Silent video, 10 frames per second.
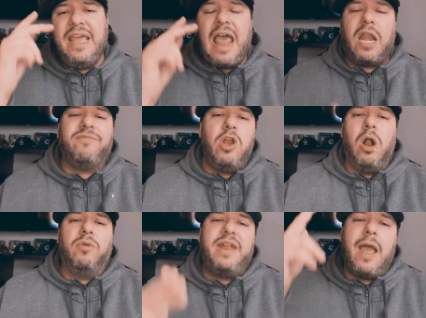out of your
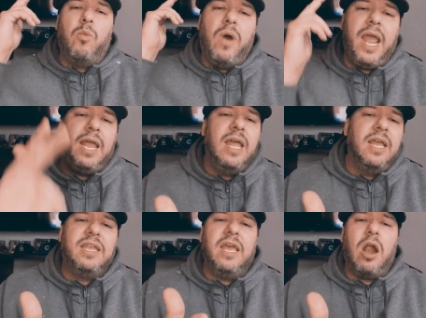own damn way.
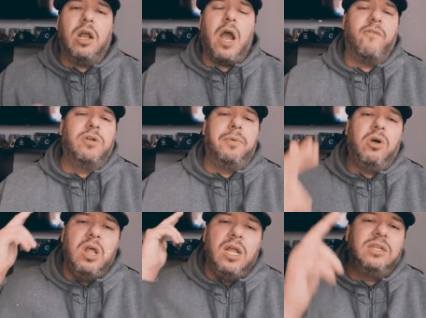Get
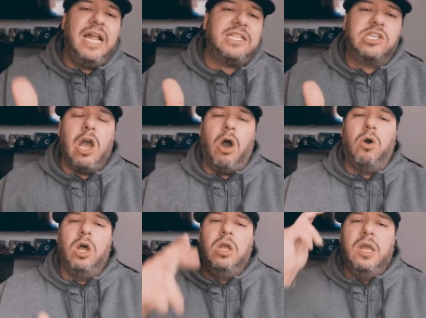uncomfortable. Let's
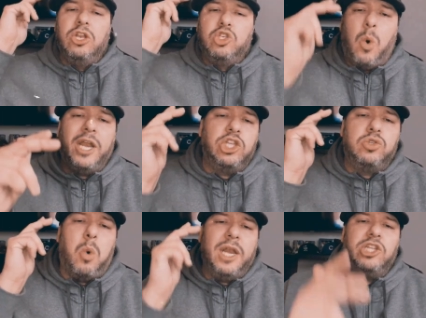go.
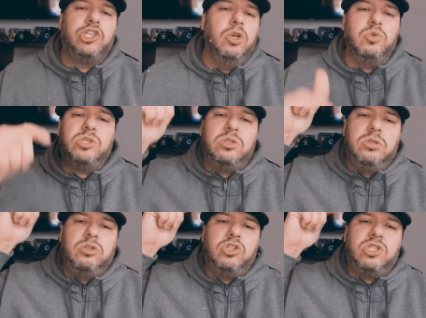2022
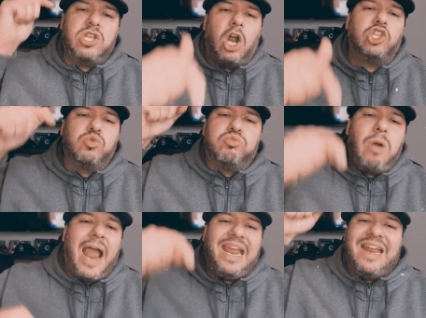starts
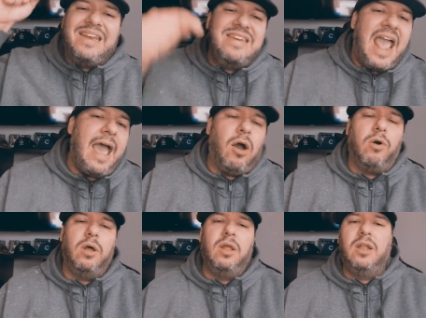right
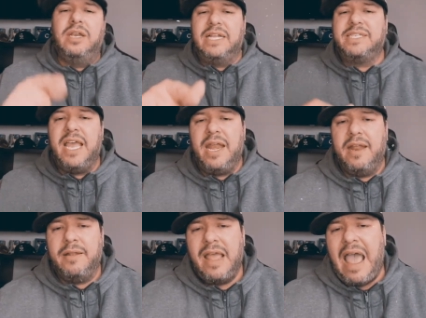now. Let's get
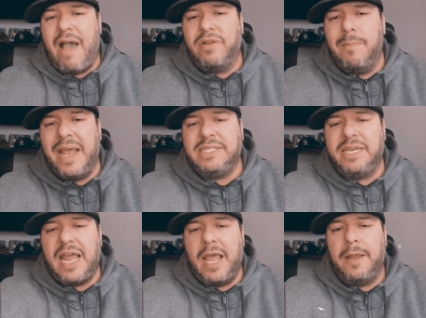it. Have an amazing
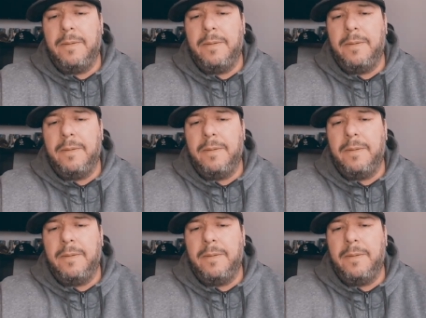day.